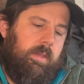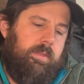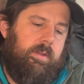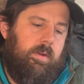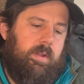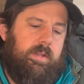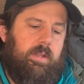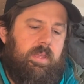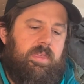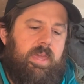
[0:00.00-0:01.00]
throw it
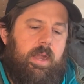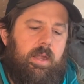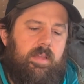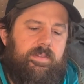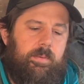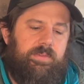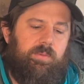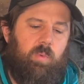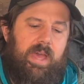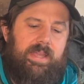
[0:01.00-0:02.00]
underneath there if it was
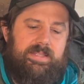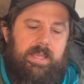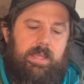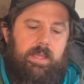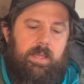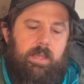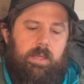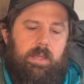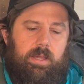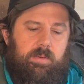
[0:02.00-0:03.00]
wet,
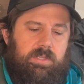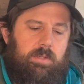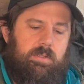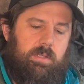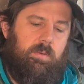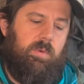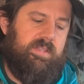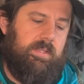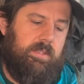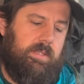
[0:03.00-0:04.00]
which it usually
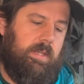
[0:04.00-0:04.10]
wasn't.